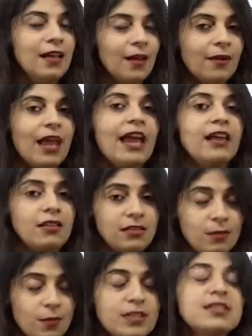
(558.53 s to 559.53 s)
Okay,
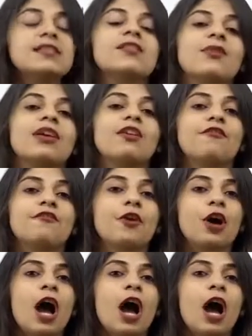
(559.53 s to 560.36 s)
and the windscreen of your